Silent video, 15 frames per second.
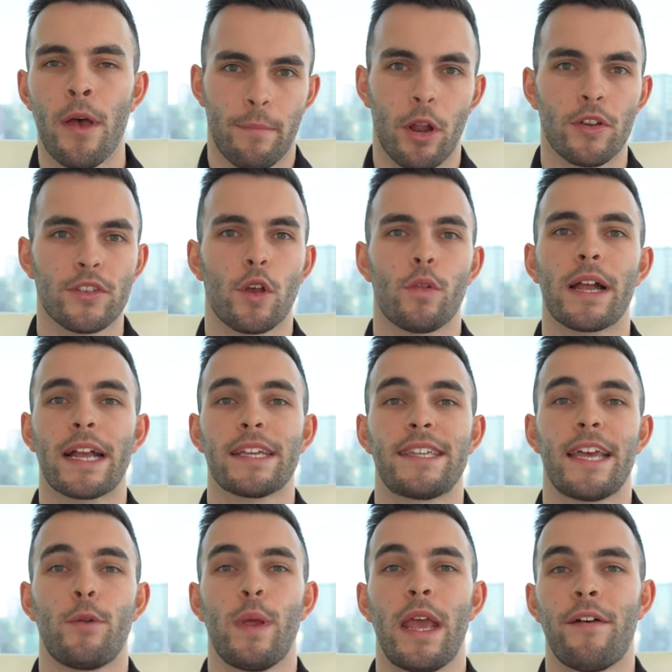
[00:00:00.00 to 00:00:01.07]
But also, like I
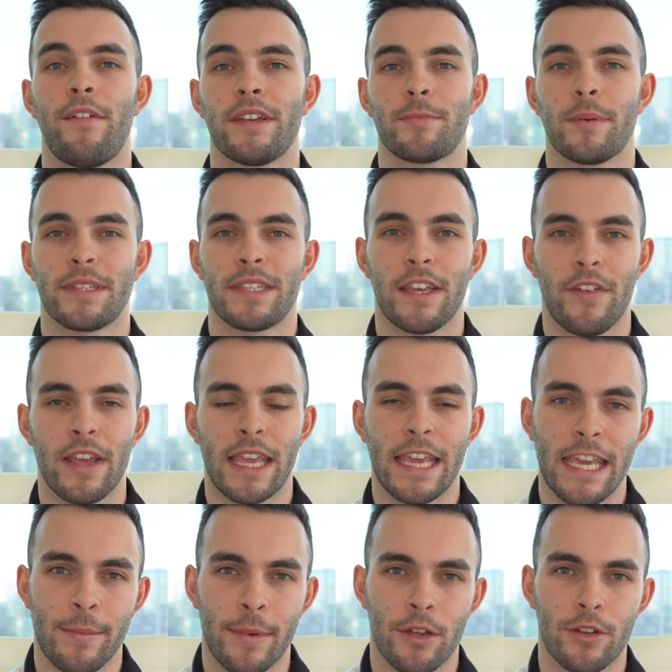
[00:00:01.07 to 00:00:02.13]
said, we have a specific
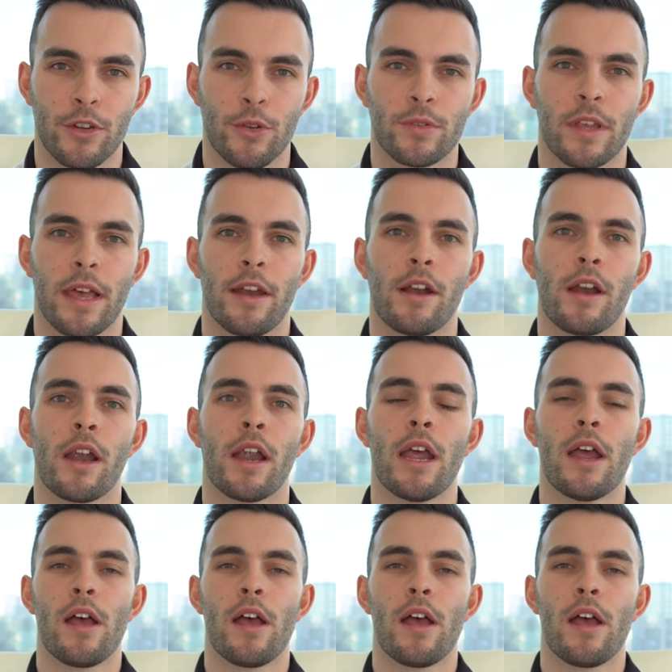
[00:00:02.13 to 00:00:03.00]
email newsletter